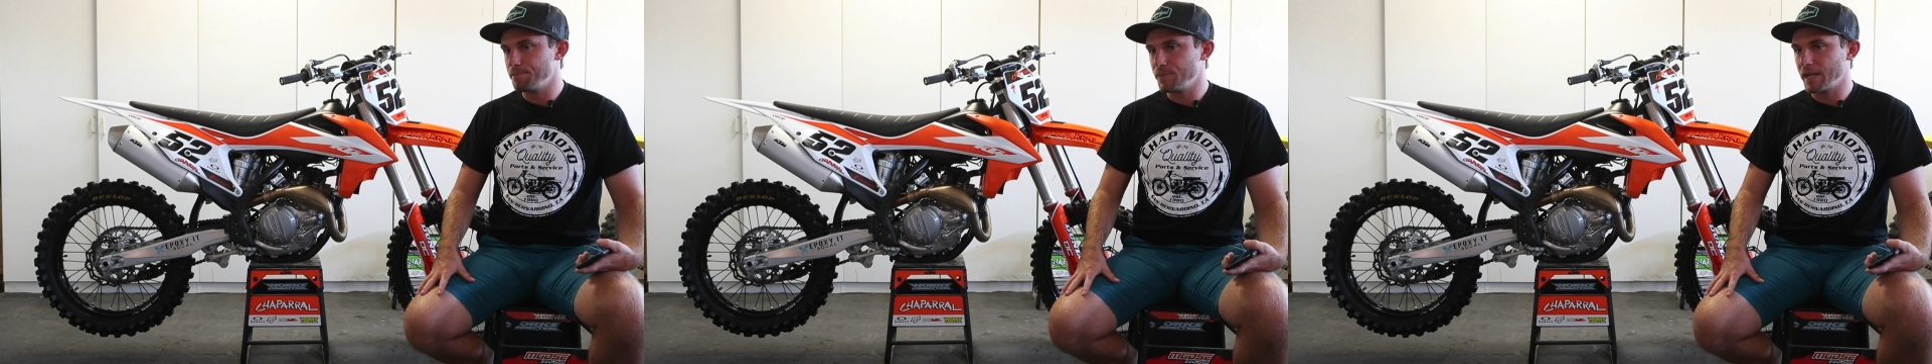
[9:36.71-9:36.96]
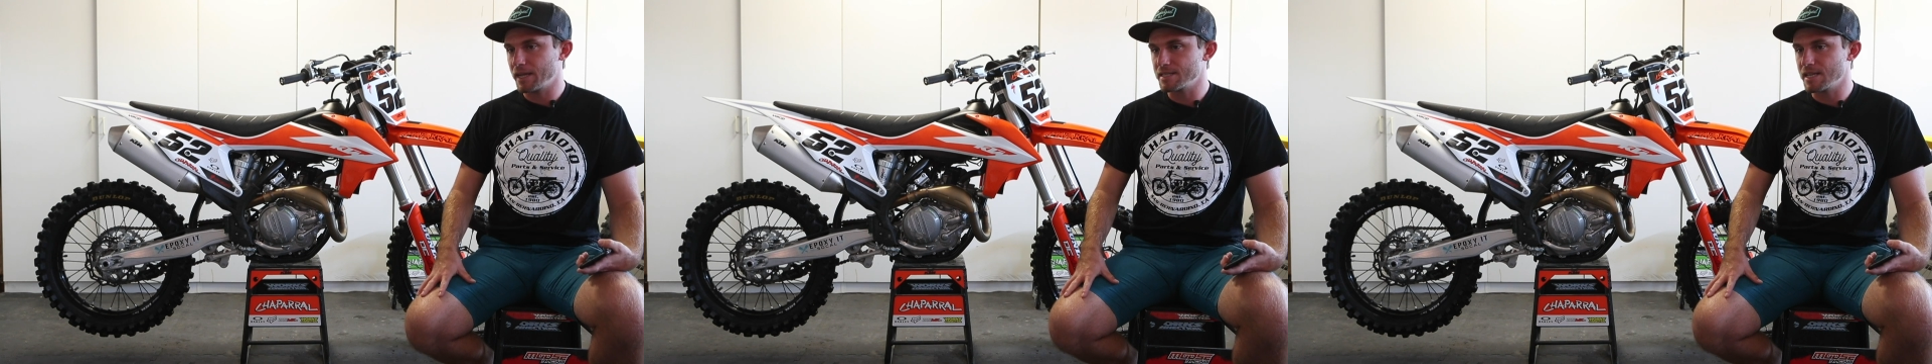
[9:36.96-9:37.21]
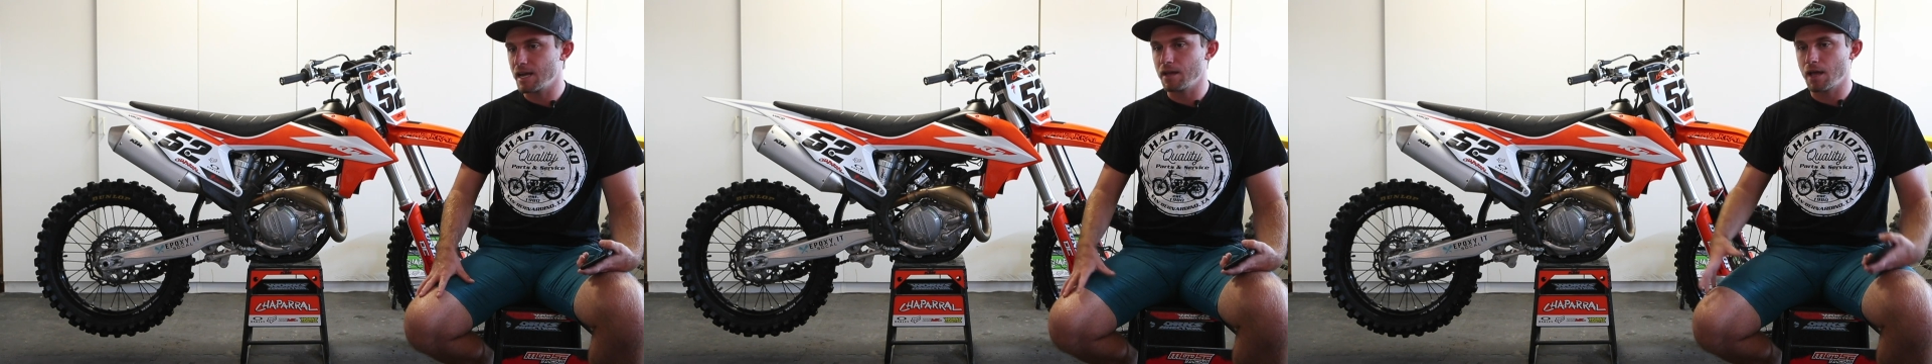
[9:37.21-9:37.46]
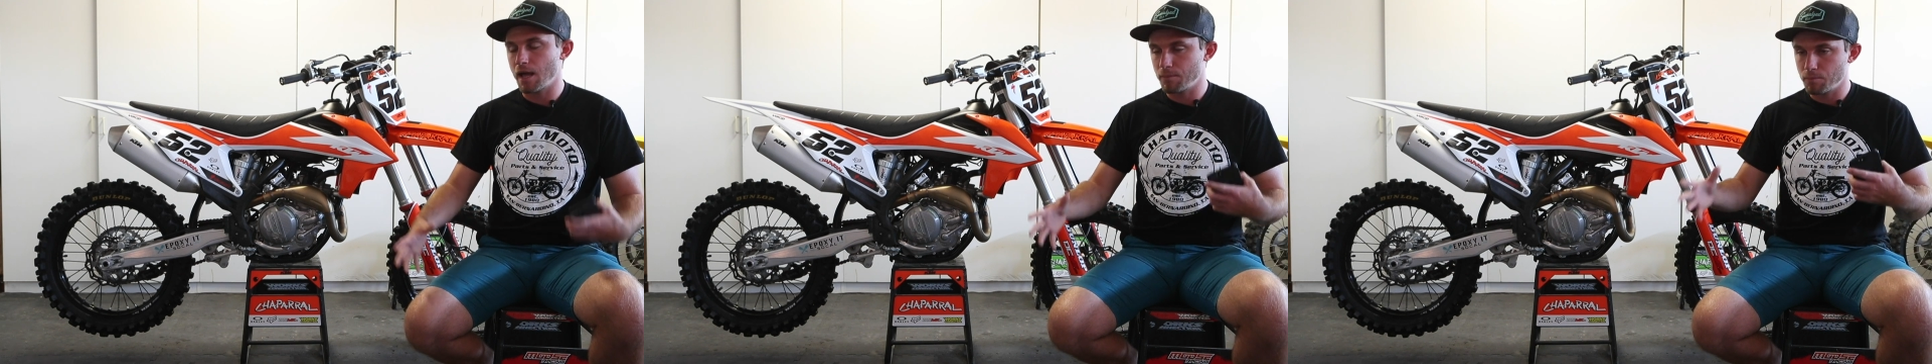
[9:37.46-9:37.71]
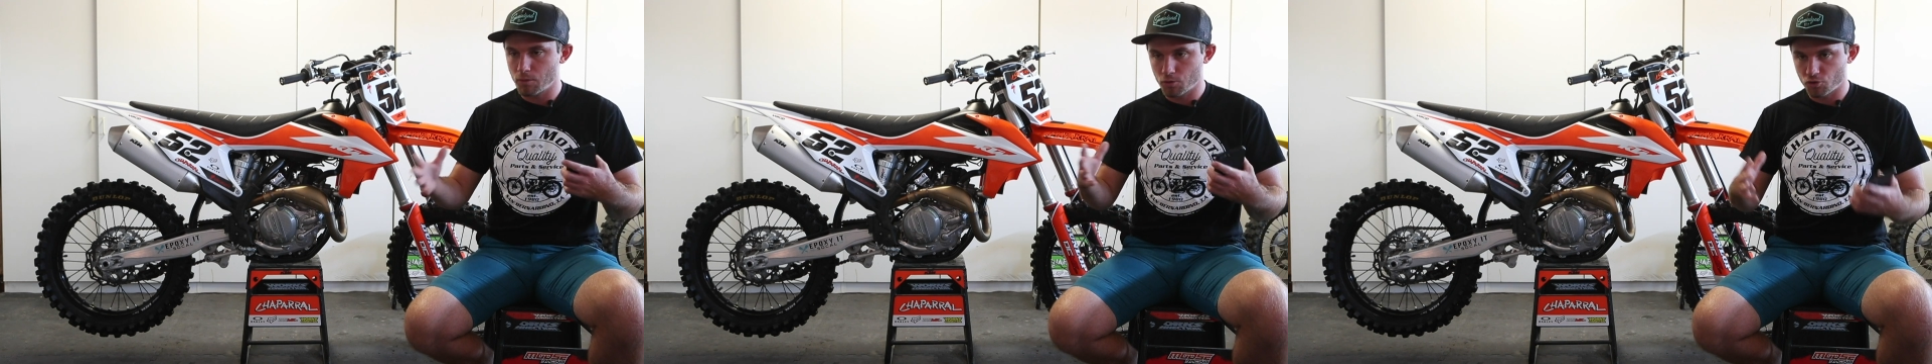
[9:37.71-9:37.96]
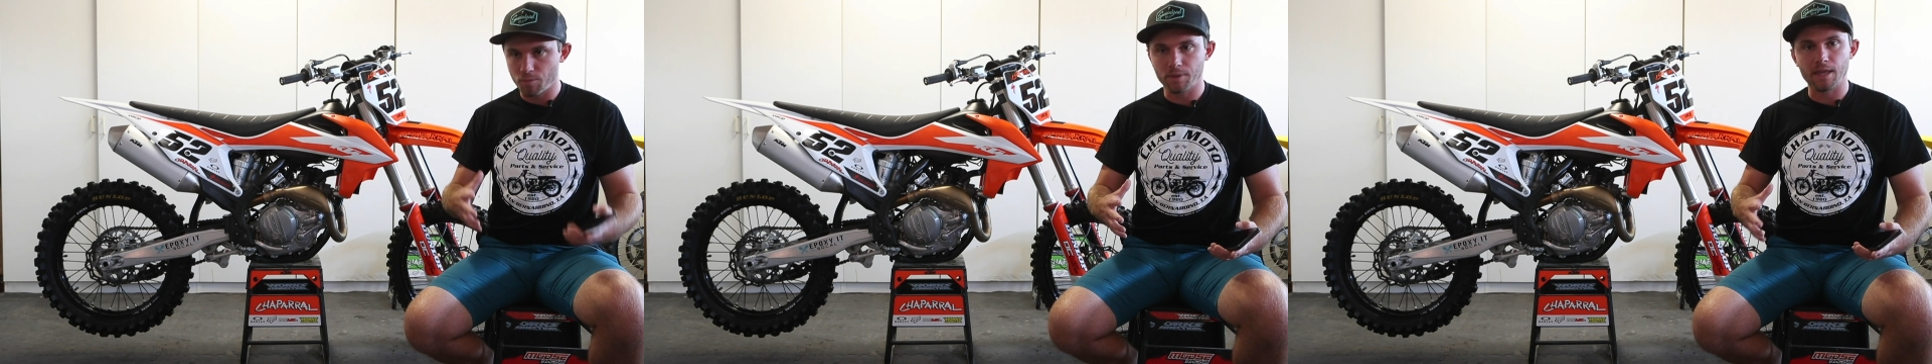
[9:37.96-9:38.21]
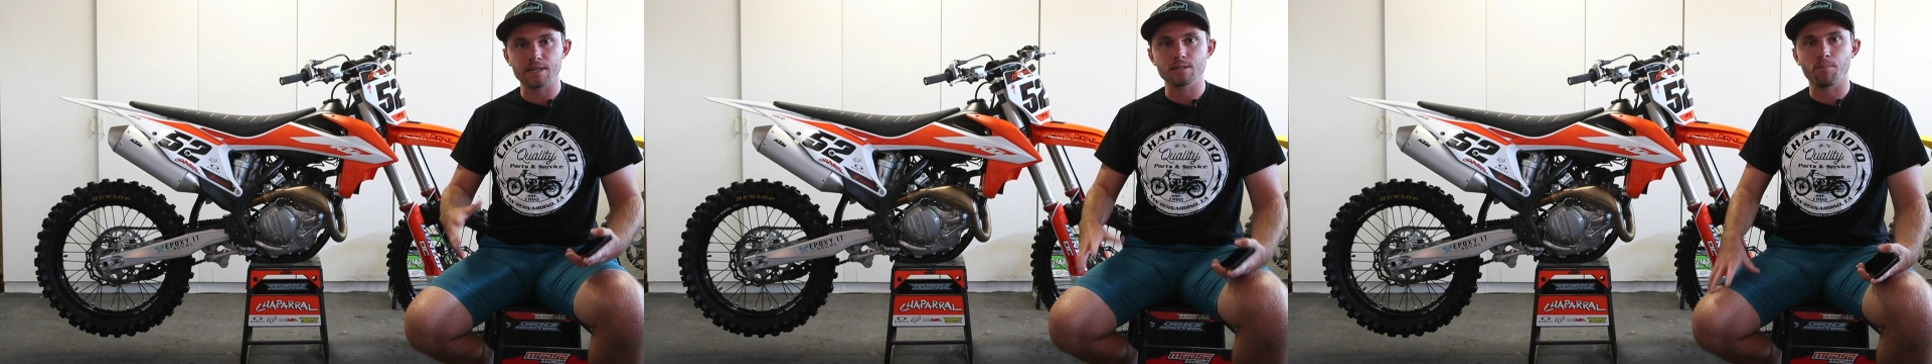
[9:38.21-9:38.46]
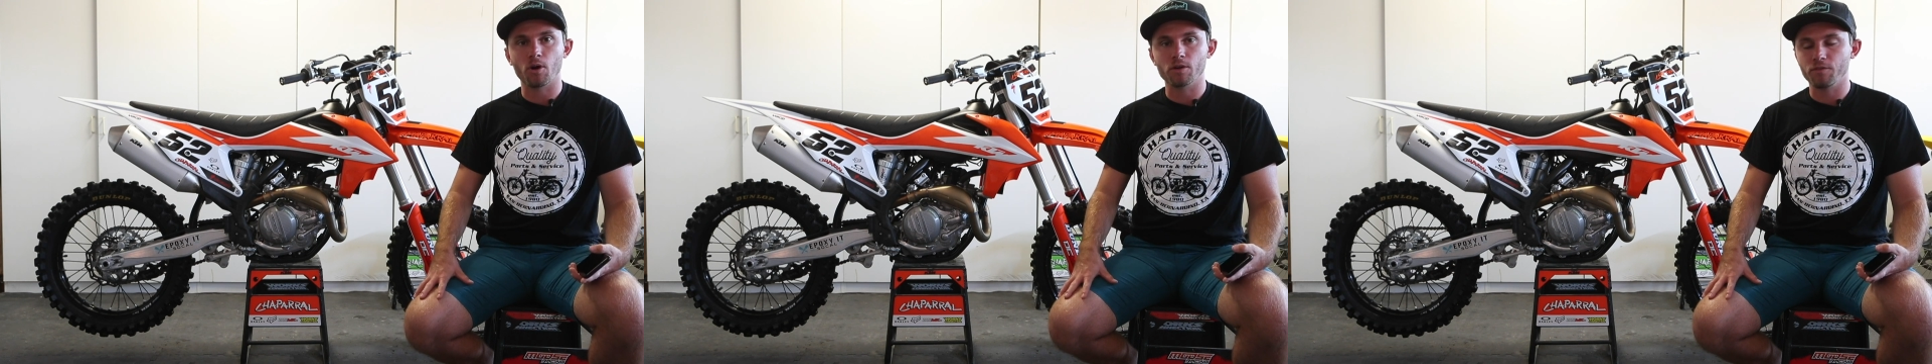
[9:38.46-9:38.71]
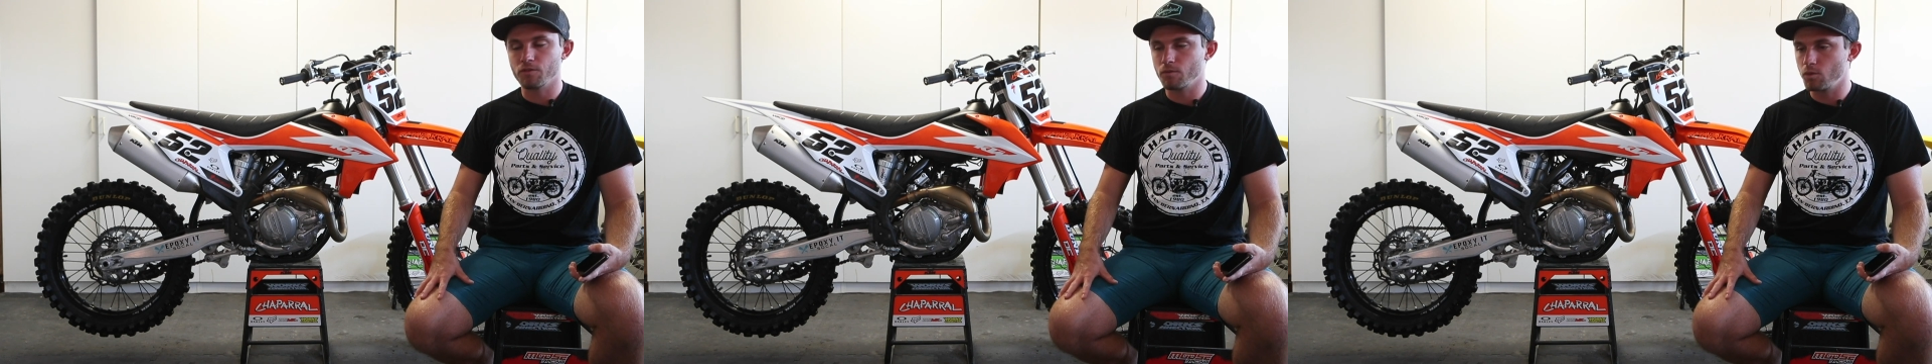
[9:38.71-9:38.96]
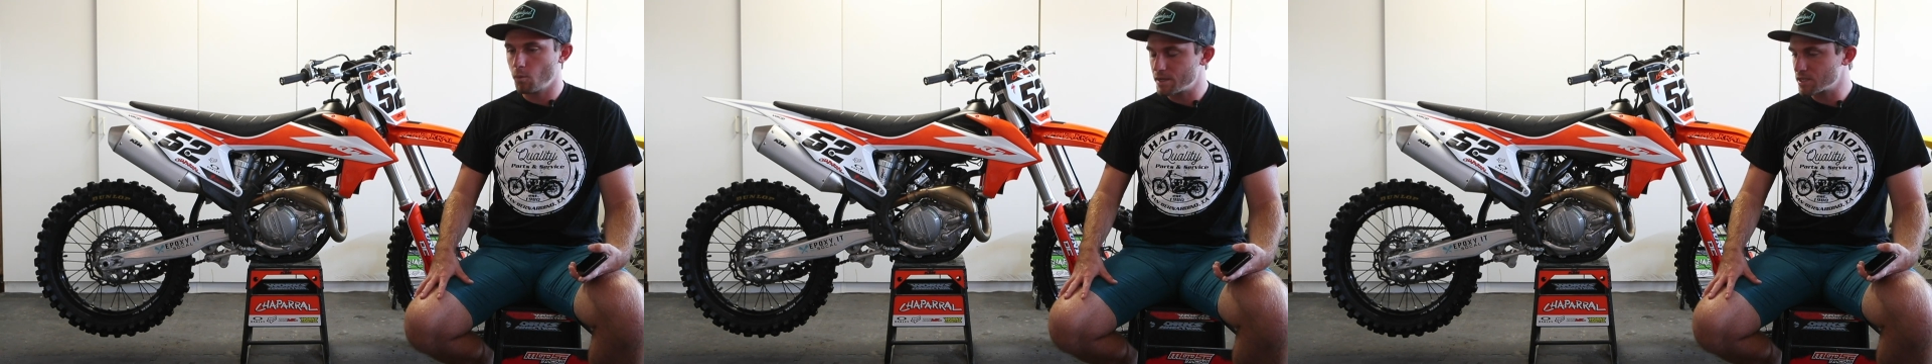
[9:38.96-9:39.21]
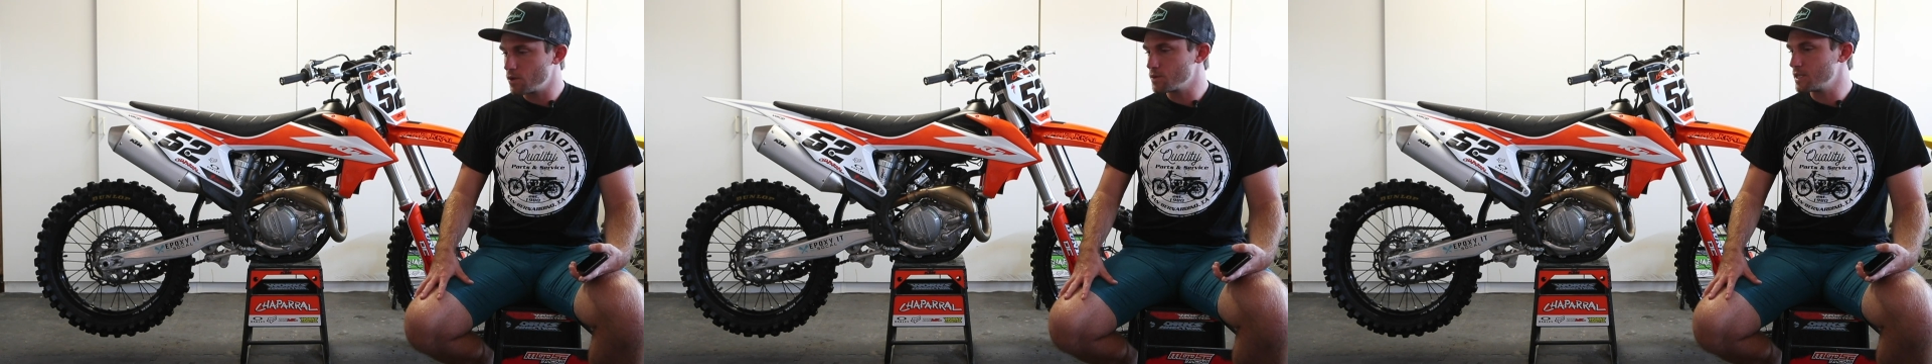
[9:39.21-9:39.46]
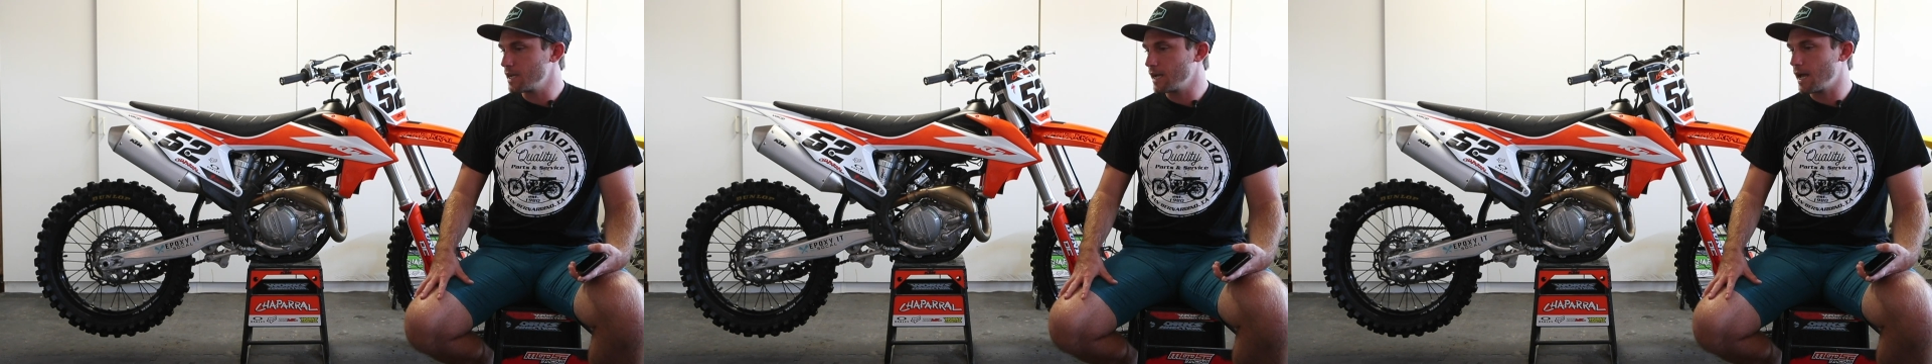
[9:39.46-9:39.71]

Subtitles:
Like I said, I attribute that to part of the West Coast thing,